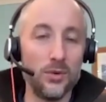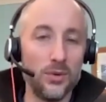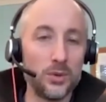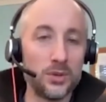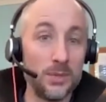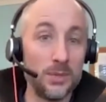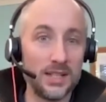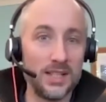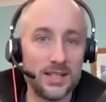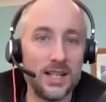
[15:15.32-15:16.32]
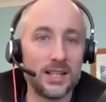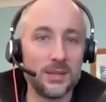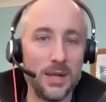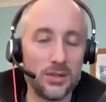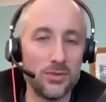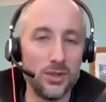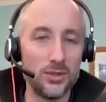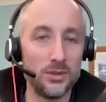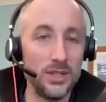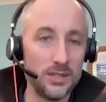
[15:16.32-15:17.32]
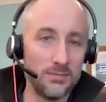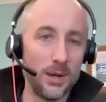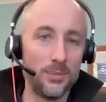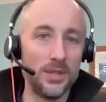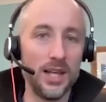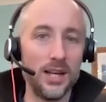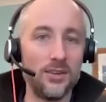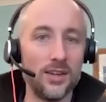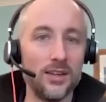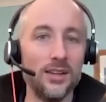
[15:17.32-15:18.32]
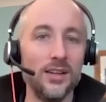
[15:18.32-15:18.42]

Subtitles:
automatically select the best route. So it needs a map of the area.